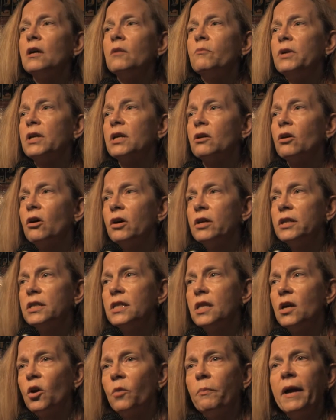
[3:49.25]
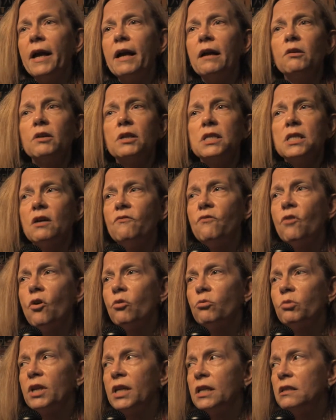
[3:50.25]
because their parents have
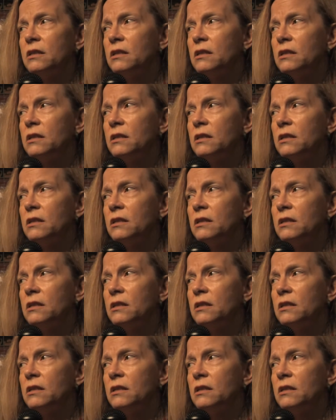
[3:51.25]
already